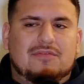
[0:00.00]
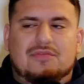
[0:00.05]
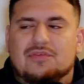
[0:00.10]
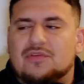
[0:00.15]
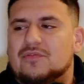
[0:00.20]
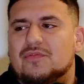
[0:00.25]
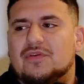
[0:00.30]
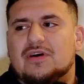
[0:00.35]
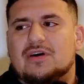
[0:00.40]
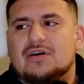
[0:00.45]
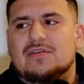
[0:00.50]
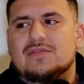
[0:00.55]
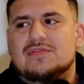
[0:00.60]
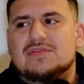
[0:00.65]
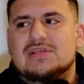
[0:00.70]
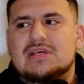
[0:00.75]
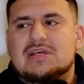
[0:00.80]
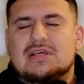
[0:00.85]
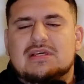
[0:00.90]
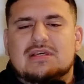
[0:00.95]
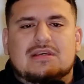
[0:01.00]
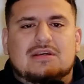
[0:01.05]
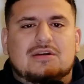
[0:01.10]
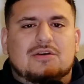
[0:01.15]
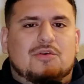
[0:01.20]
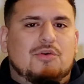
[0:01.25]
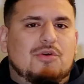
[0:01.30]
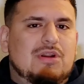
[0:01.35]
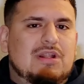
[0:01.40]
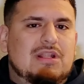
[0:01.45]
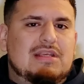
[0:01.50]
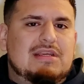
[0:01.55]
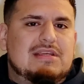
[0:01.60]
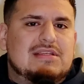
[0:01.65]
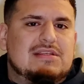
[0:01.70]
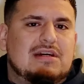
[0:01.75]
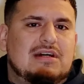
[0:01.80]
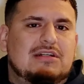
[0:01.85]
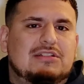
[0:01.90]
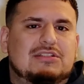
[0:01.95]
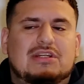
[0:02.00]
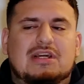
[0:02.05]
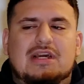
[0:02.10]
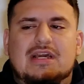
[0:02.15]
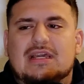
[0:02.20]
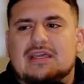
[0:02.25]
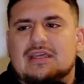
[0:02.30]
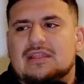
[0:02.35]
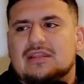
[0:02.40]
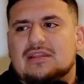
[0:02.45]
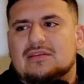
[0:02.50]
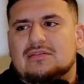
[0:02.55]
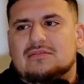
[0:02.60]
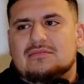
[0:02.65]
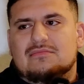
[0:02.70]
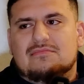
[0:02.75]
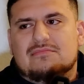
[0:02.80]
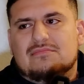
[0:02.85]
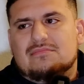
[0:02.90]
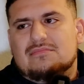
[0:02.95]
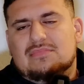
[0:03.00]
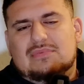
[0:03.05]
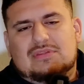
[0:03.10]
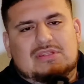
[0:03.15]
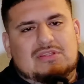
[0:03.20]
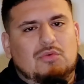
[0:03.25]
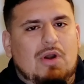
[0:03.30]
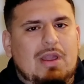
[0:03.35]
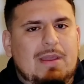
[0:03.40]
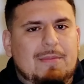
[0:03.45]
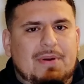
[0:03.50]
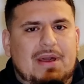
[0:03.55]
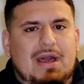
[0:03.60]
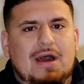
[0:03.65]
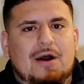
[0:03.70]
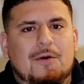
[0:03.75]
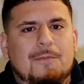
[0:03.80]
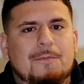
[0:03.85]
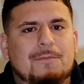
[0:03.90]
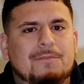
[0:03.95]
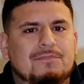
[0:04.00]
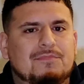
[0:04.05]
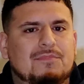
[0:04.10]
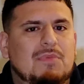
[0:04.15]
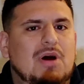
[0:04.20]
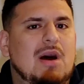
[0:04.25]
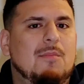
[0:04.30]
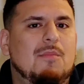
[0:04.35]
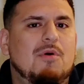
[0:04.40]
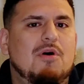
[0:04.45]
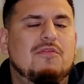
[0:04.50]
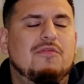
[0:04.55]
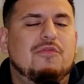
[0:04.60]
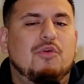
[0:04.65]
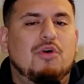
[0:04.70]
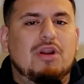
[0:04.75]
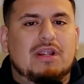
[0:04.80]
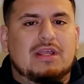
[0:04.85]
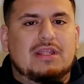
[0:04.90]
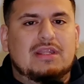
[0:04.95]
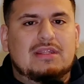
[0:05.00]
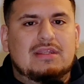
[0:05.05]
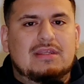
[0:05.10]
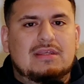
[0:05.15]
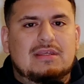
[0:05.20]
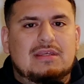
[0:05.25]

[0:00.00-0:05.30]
If it involves Courtney Lee's contract and Dwight Powell, I'm all for it.